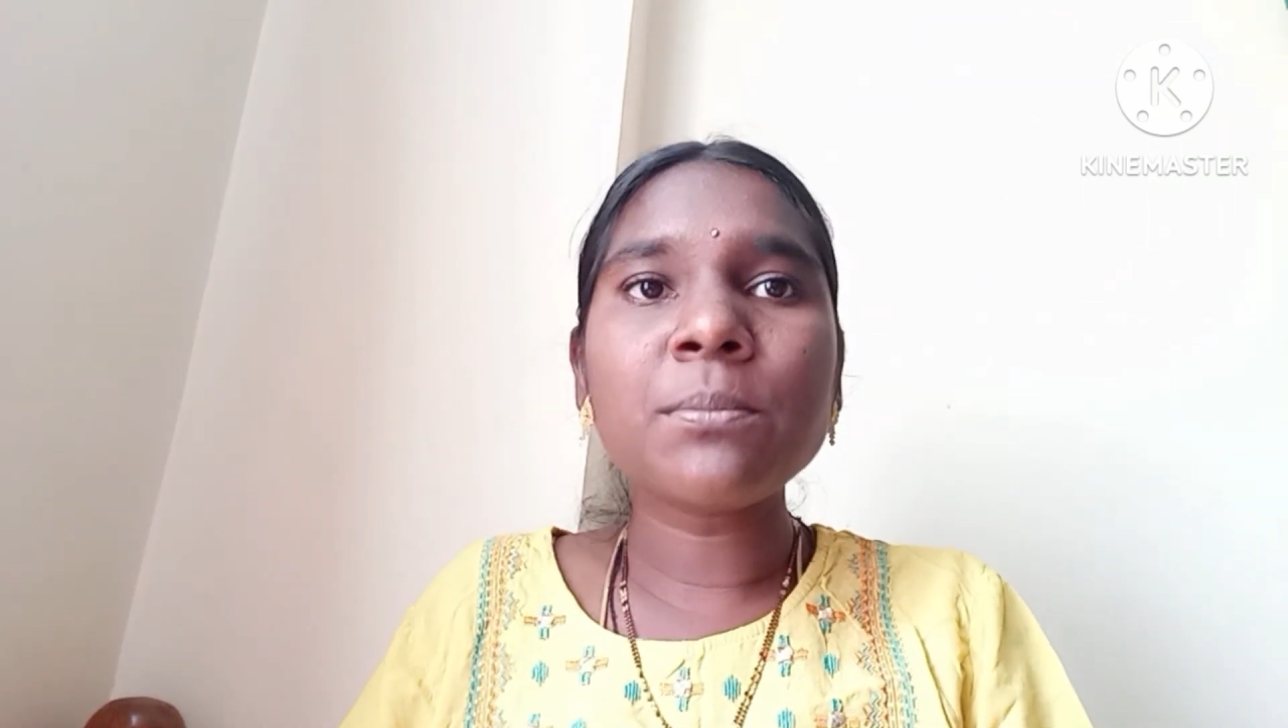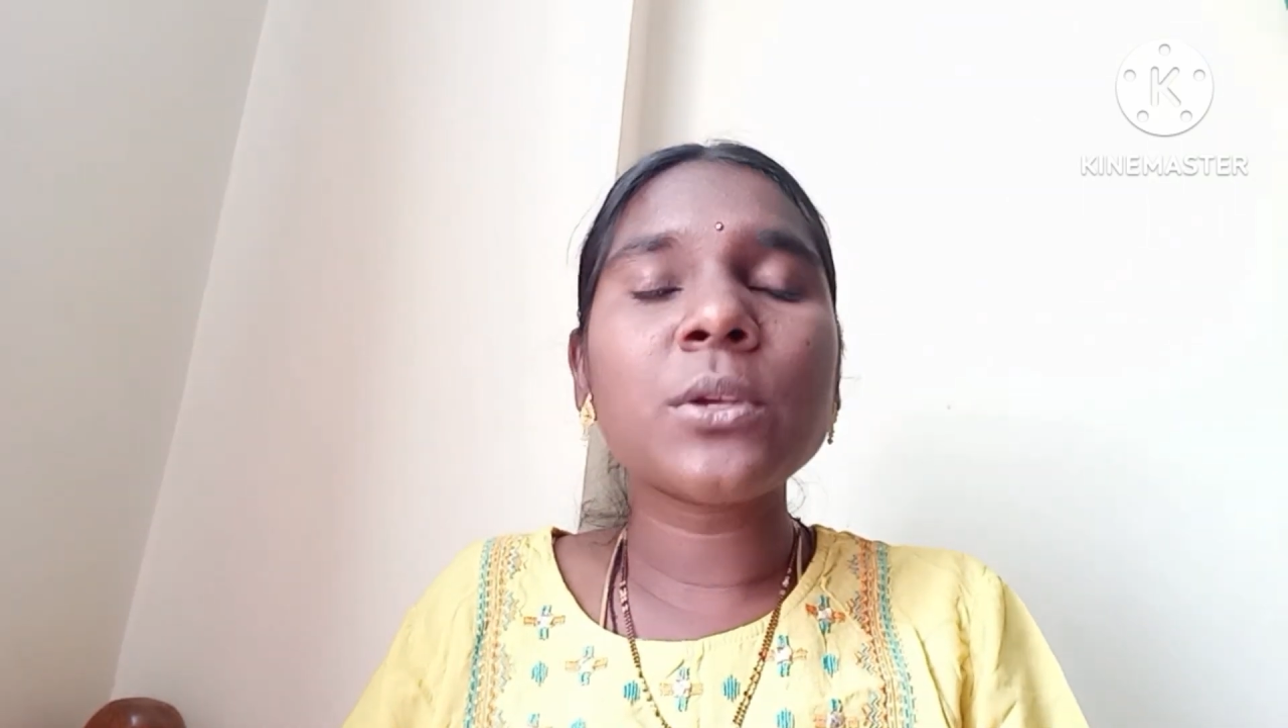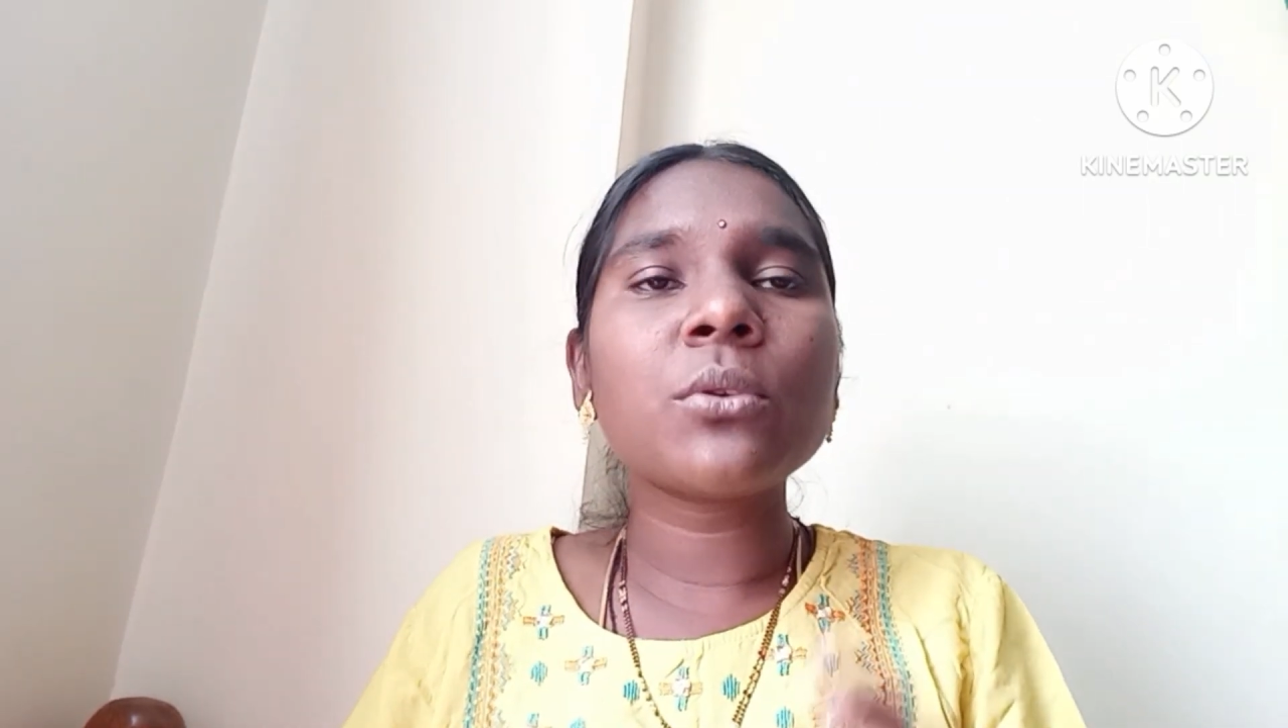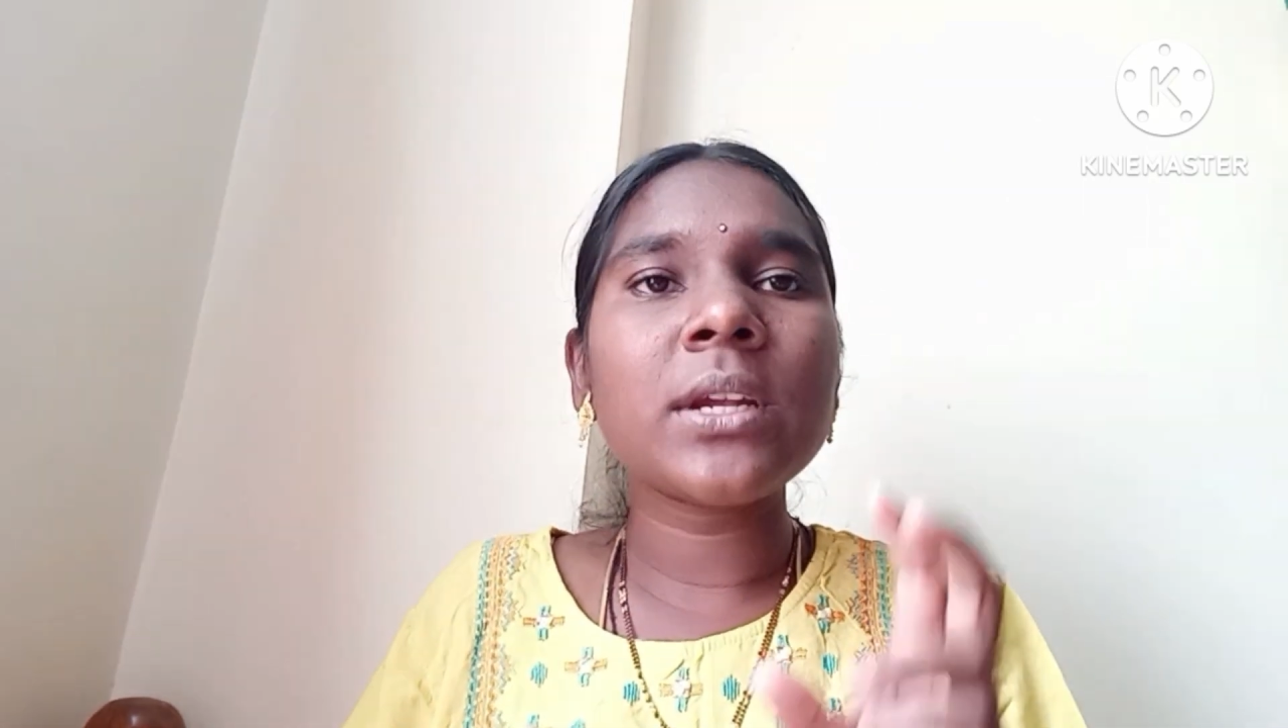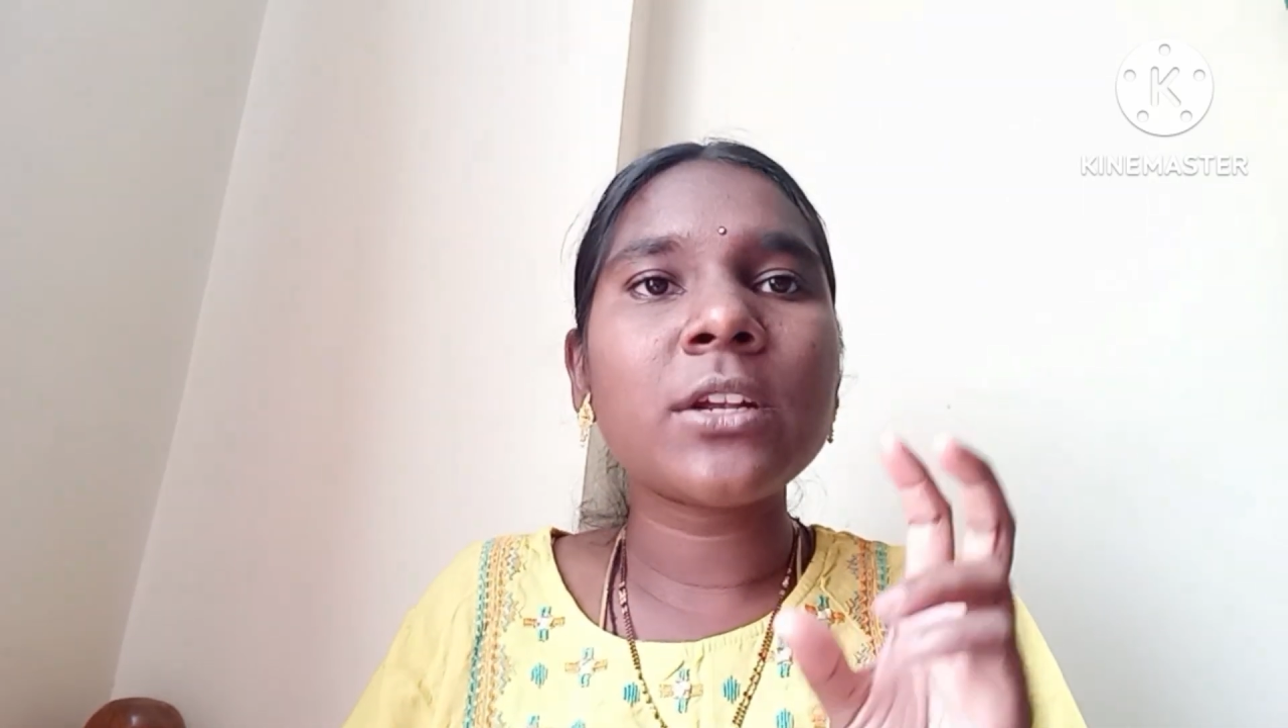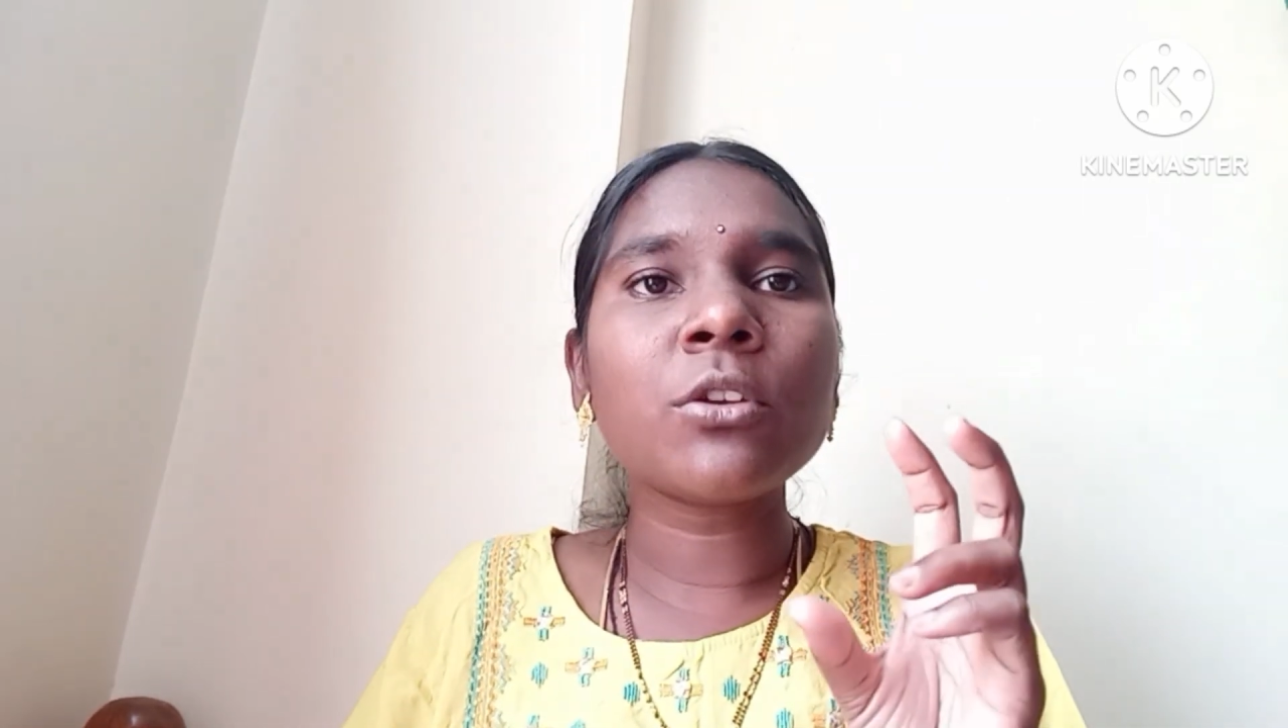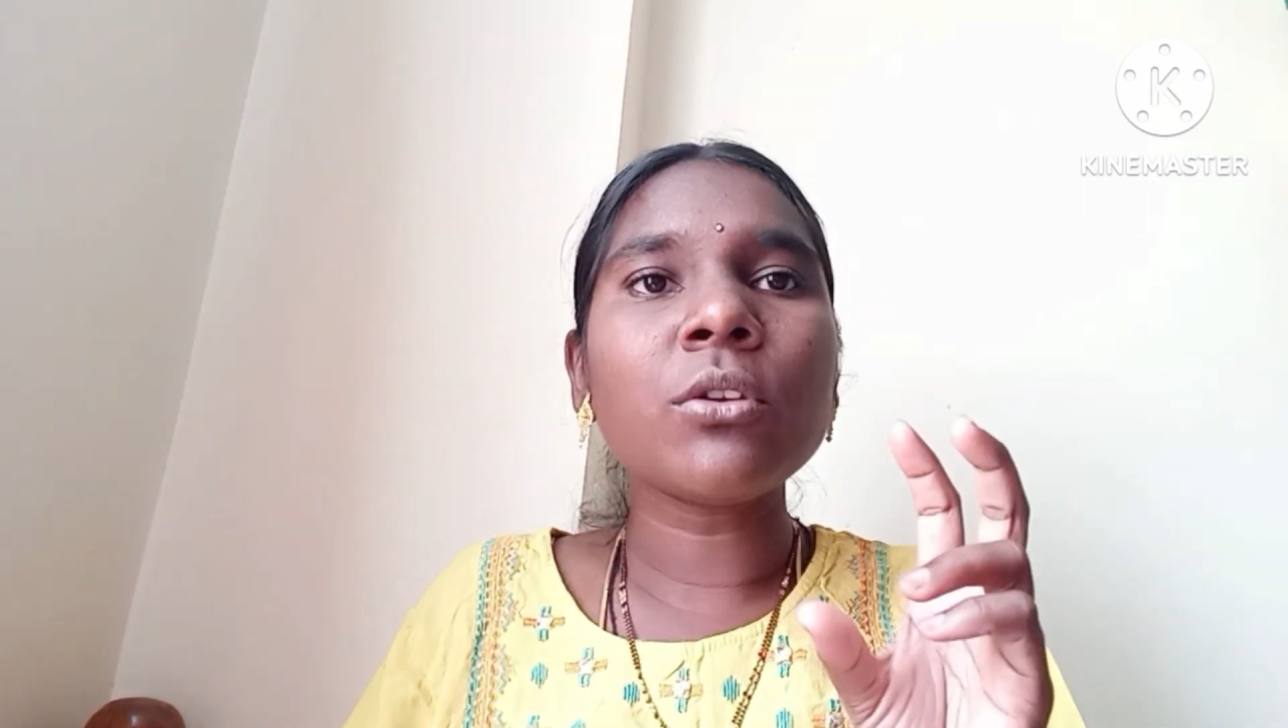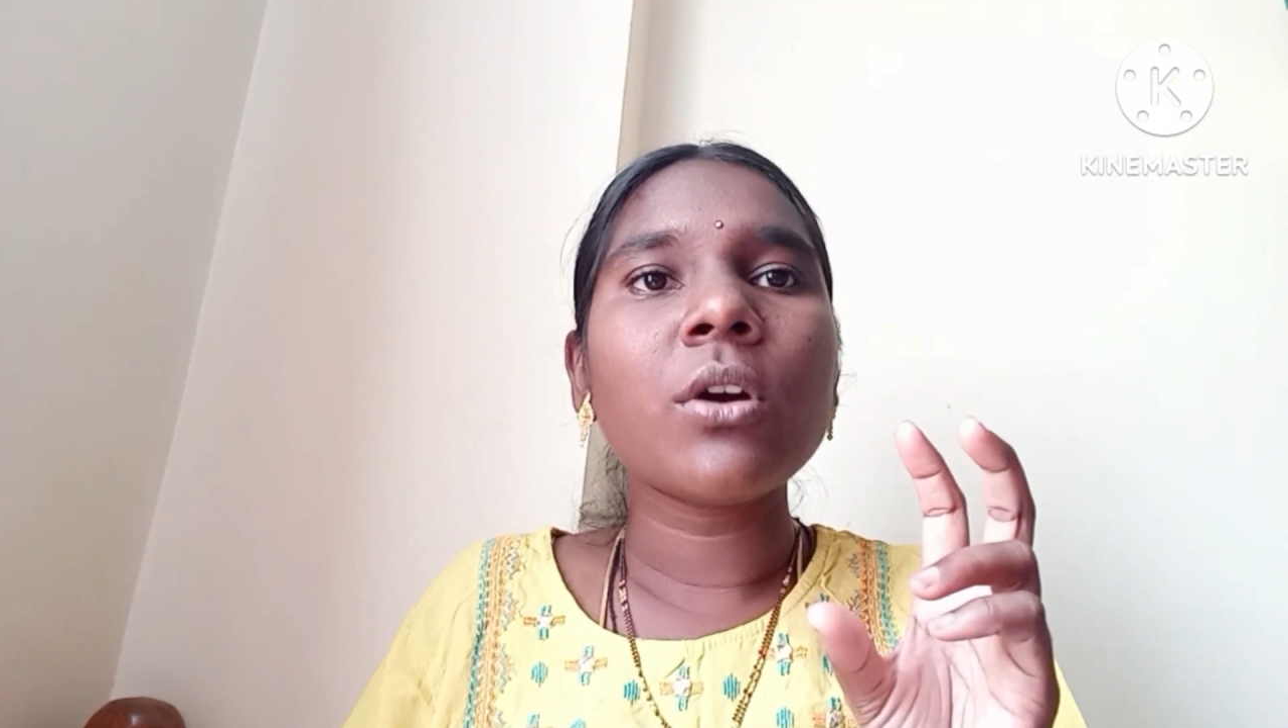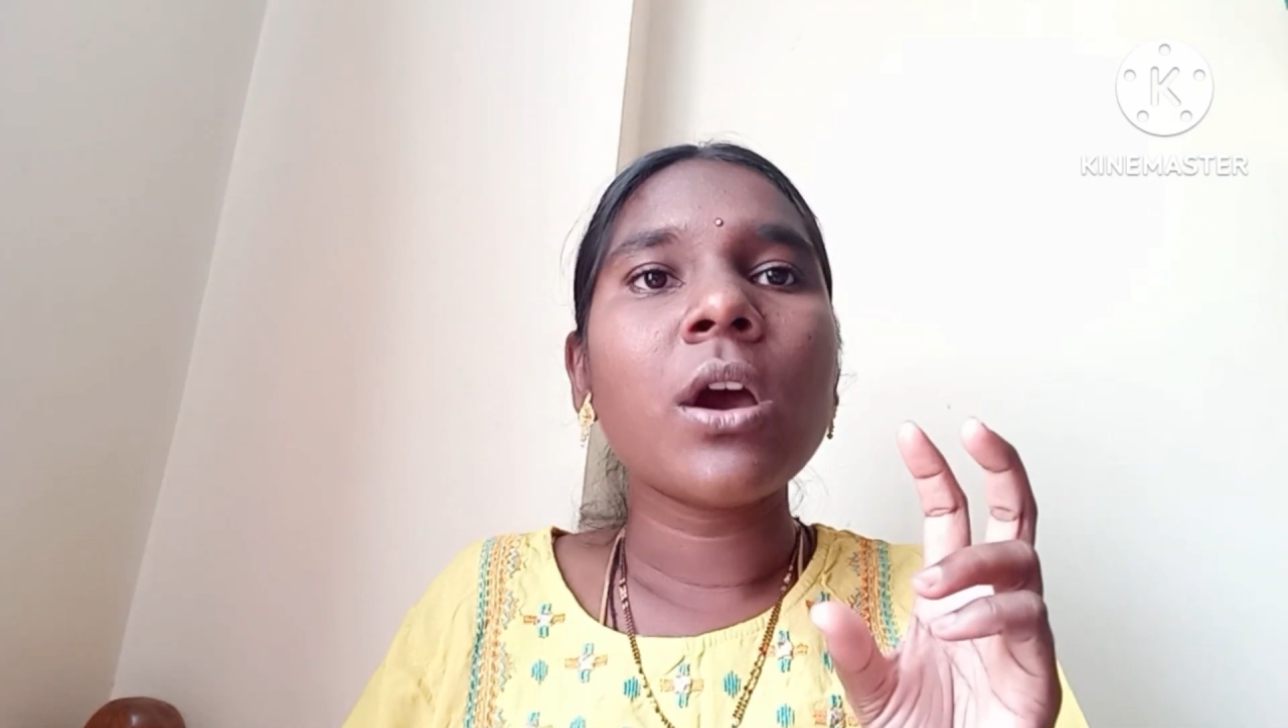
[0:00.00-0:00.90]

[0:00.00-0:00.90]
You need to